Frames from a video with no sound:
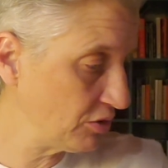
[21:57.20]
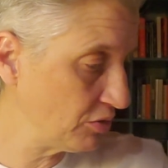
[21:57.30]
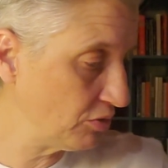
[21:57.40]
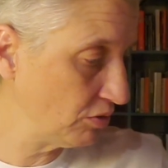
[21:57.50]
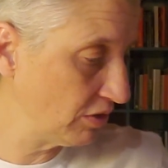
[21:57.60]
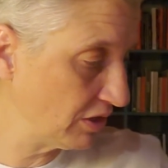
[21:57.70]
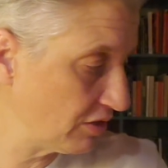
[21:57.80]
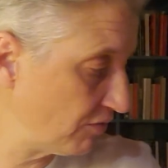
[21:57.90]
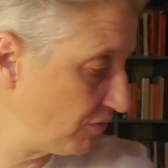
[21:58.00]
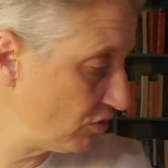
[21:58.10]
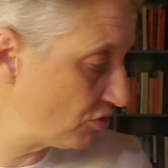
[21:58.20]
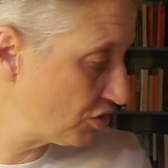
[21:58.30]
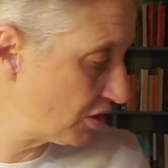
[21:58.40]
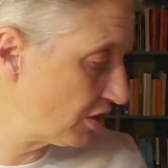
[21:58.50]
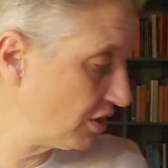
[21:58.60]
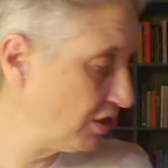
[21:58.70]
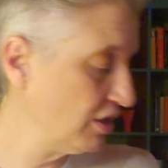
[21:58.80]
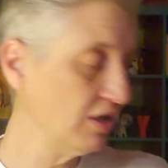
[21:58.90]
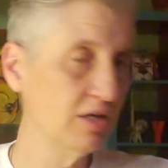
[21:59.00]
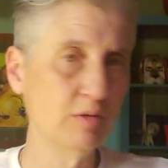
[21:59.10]
you in the future,
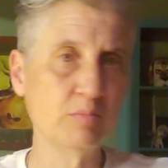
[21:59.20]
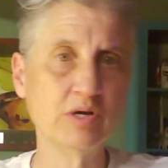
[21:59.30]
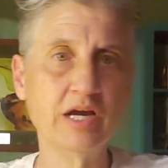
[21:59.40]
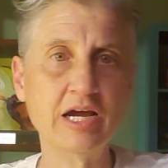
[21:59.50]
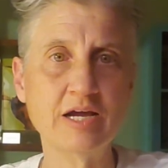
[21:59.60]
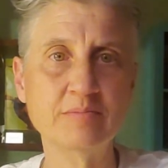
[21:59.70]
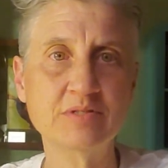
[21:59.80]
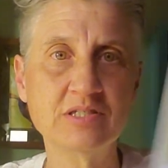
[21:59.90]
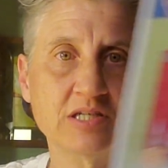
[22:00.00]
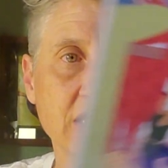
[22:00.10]
perhaps